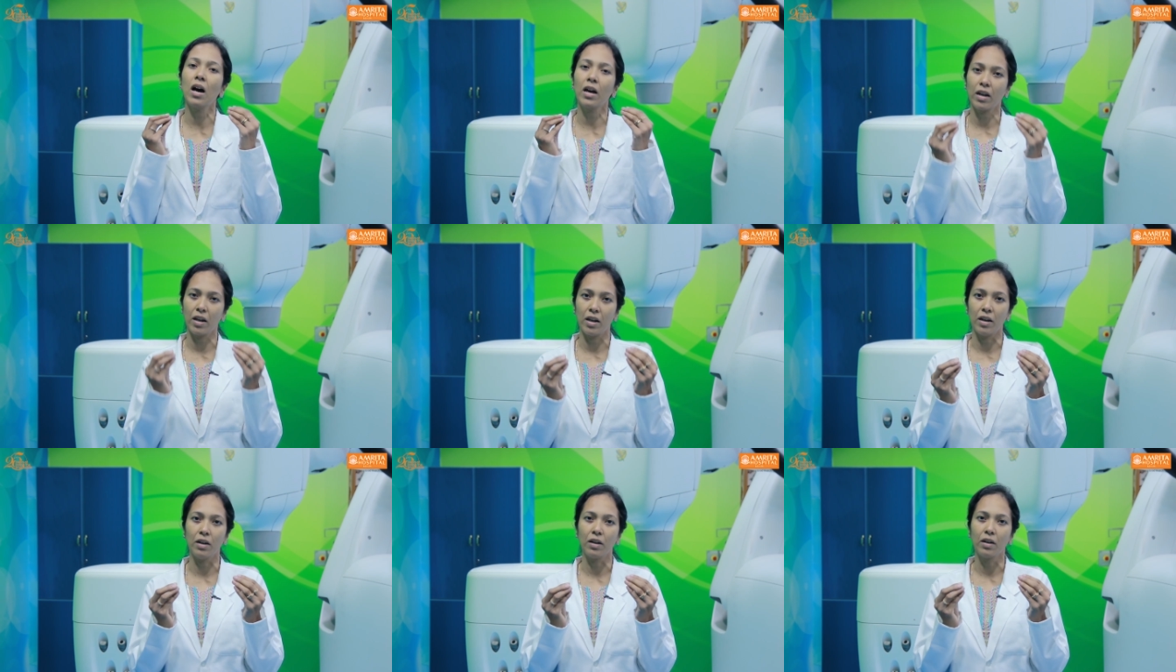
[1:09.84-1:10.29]
are
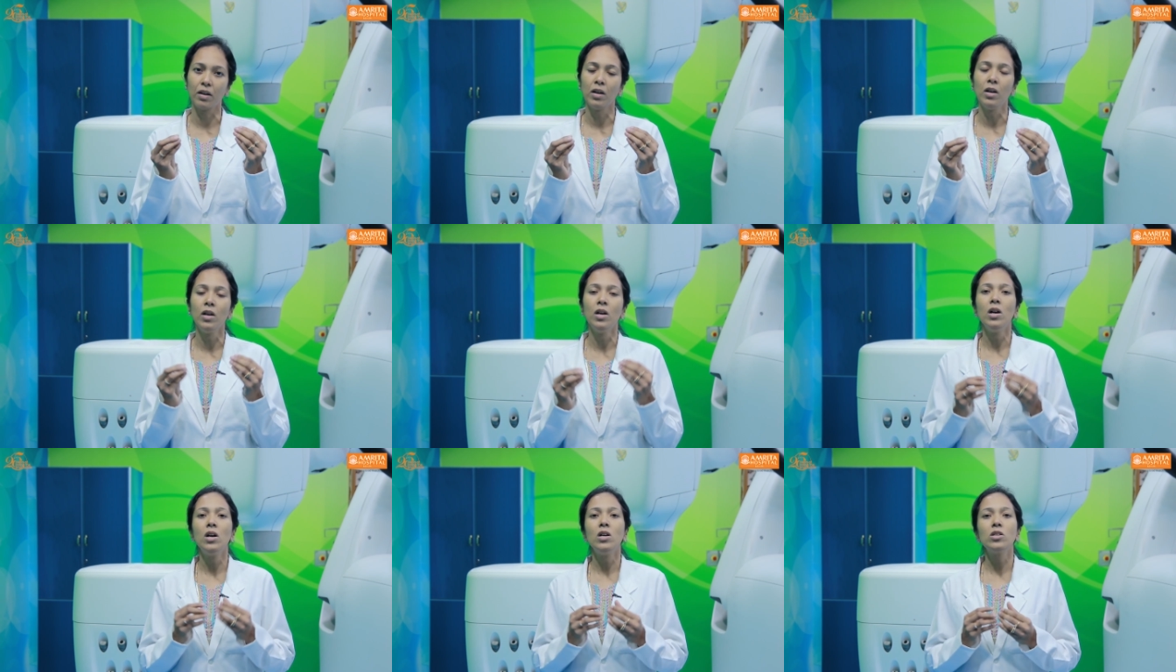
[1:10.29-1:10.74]
in.
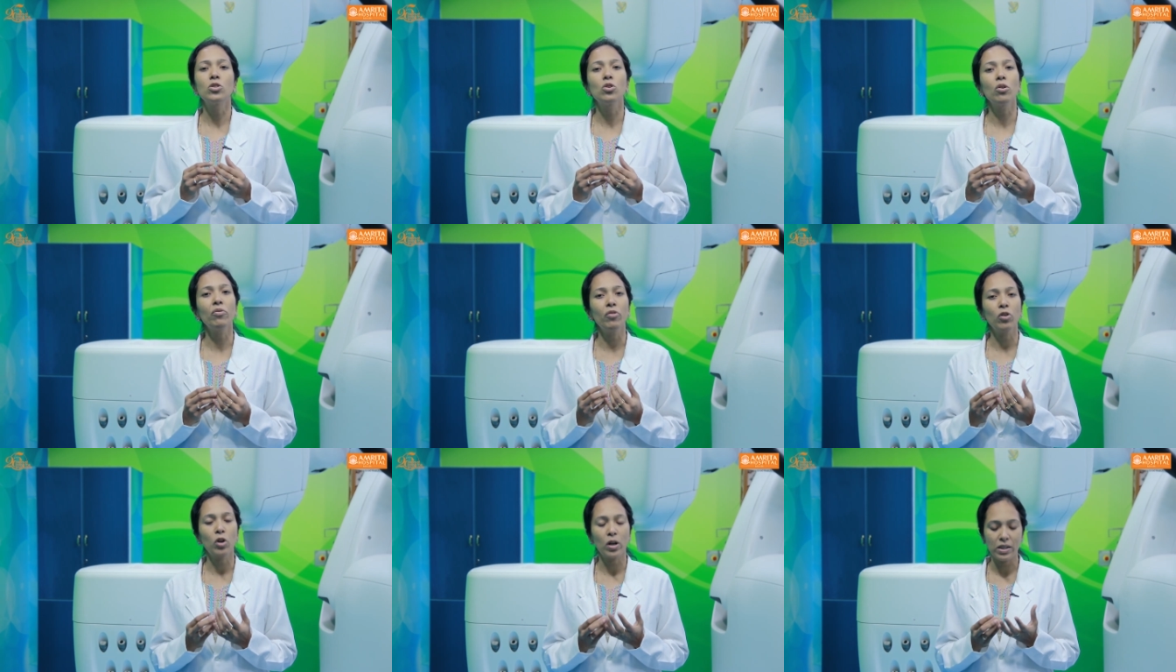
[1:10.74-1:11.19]
So
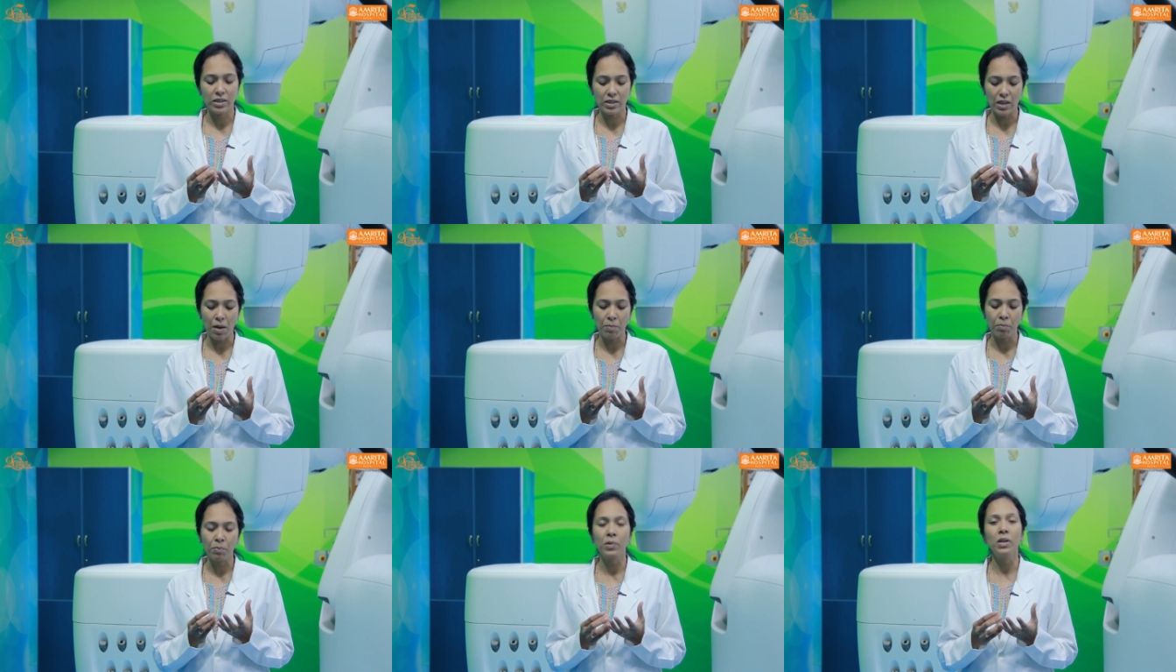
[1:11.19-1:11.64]
for
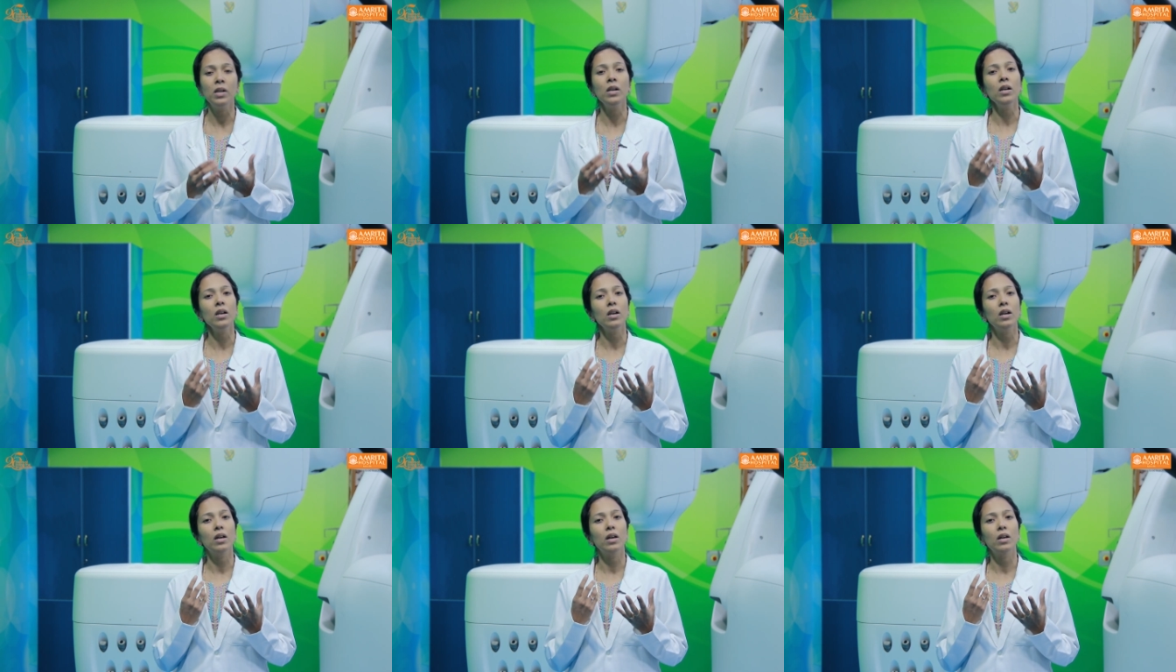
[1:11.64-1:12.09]
example,
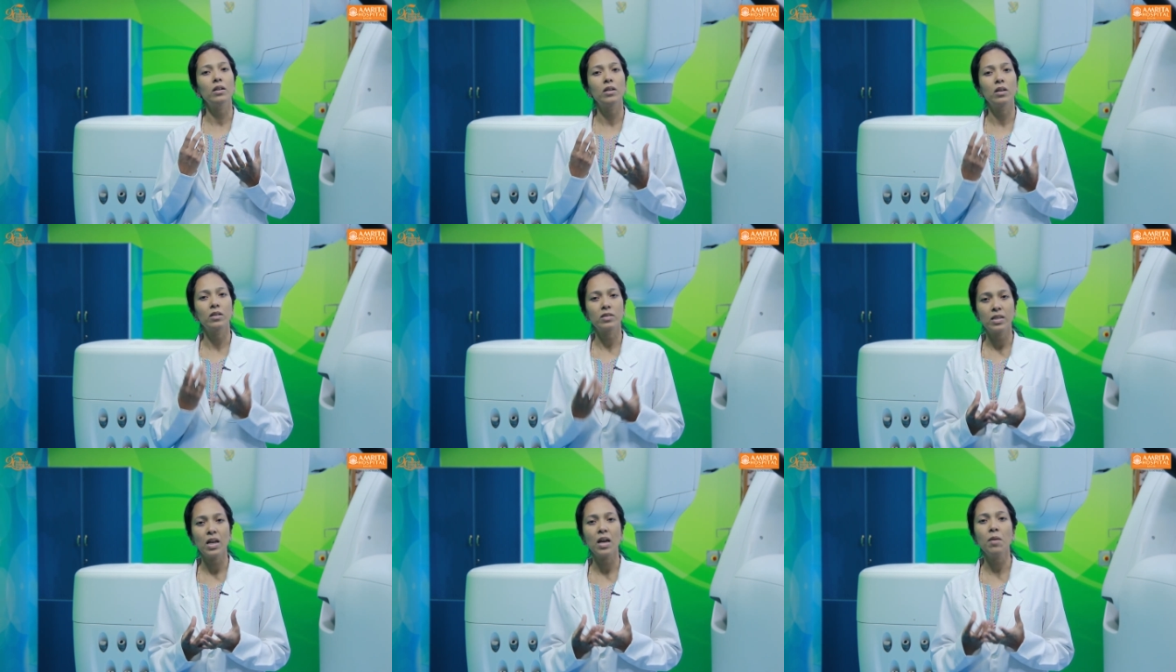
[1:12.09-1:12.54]

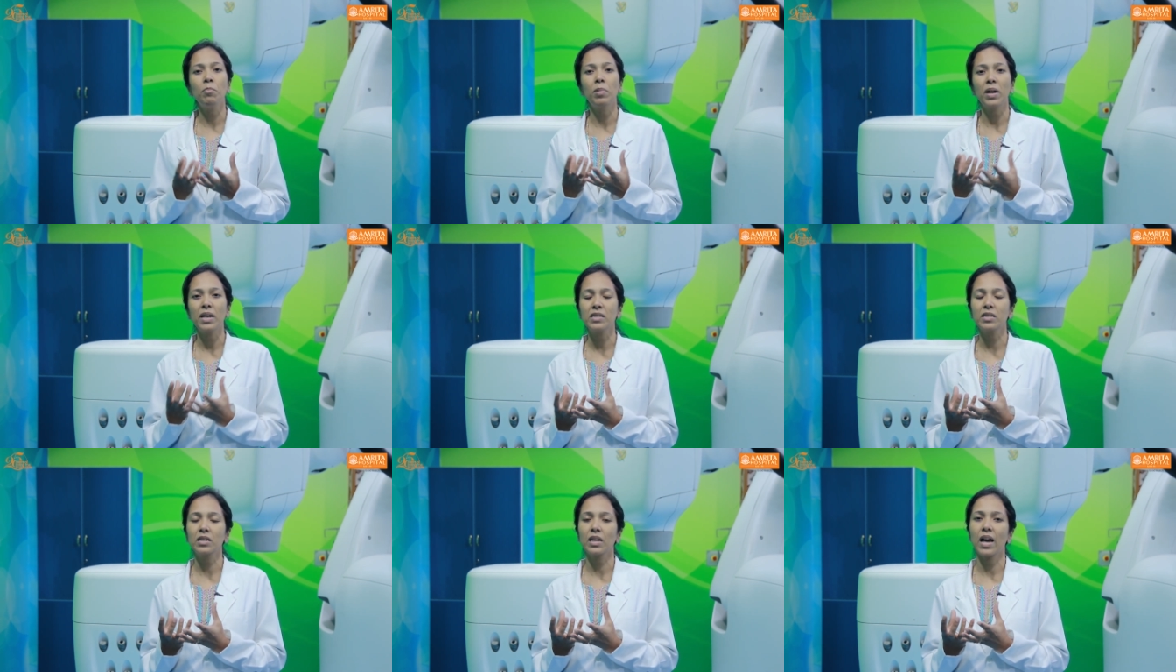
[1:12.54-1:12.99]
say
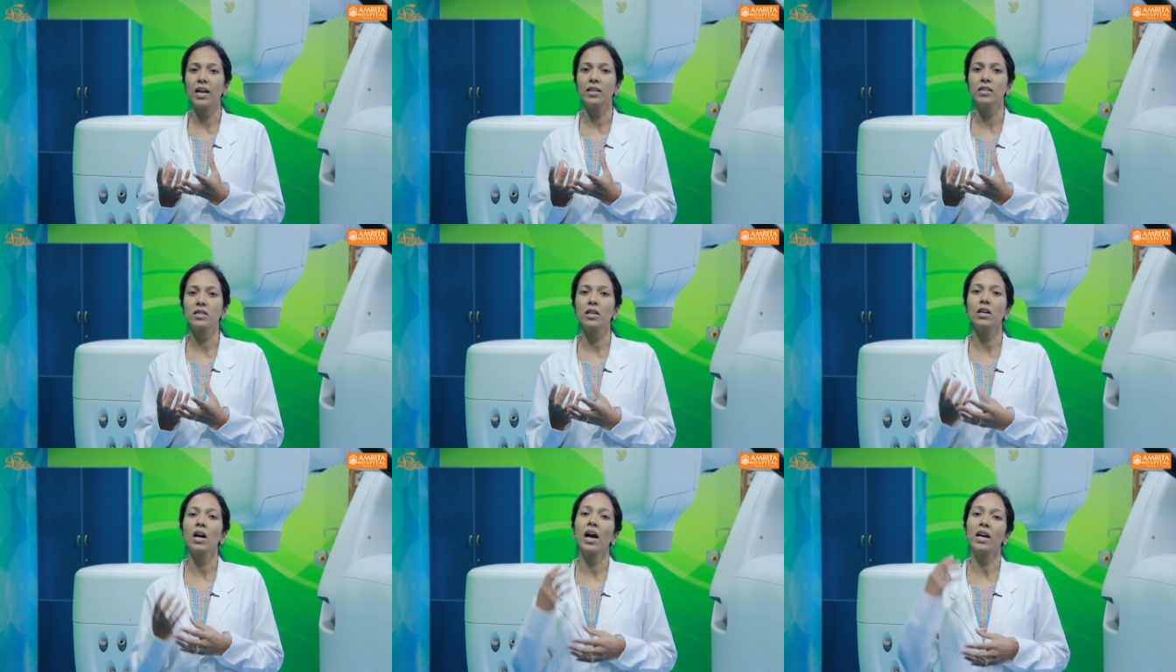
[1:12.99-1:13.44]
breast
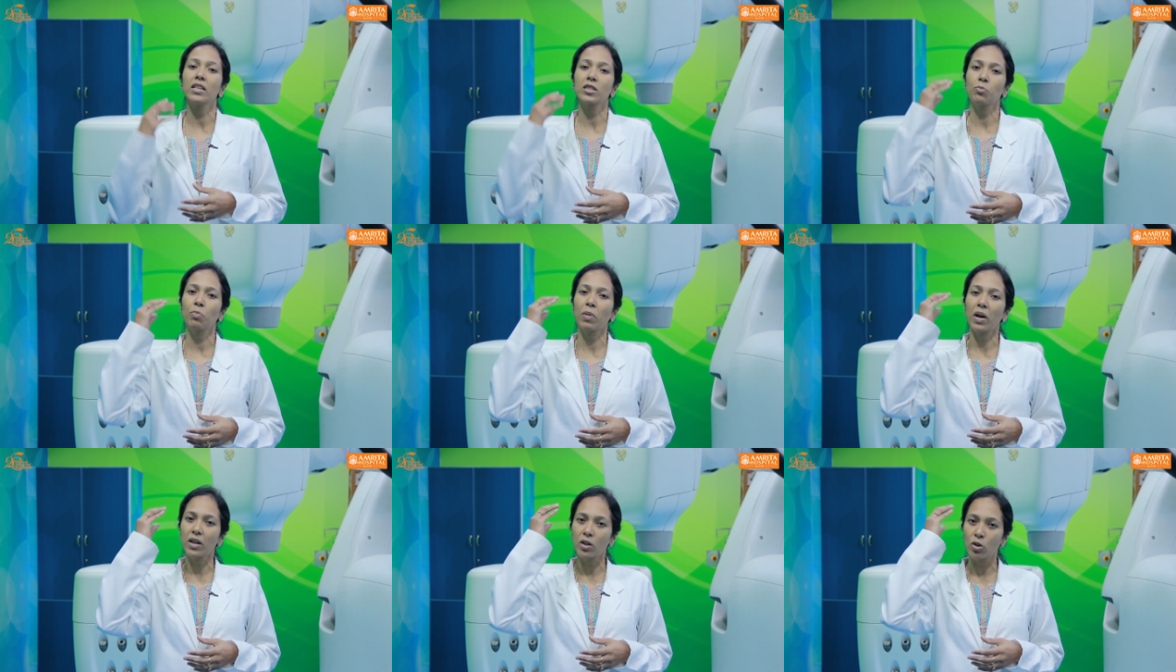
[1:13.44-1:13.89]
cancer has
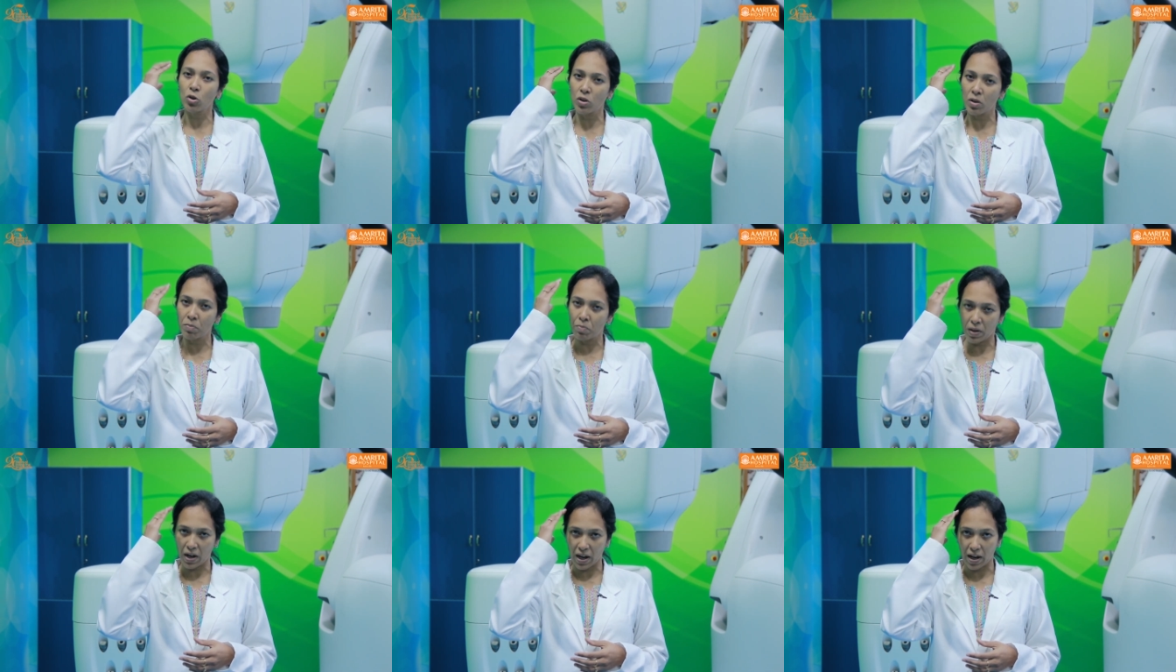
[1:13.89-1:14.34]
spread to the
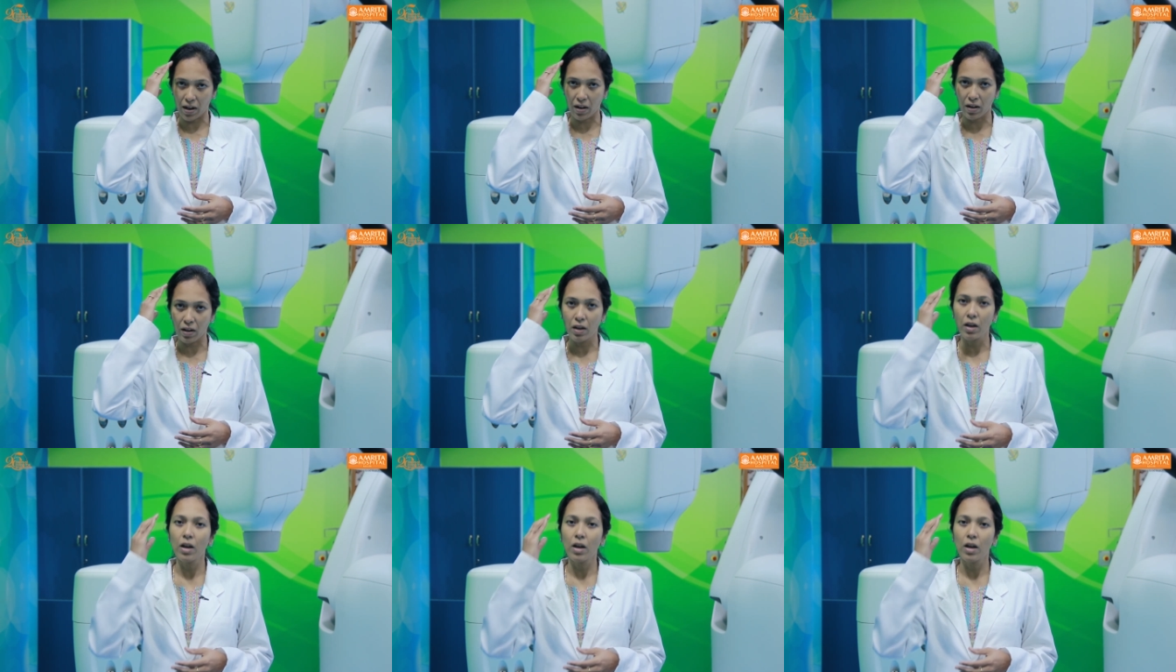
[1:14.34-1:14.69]
brain.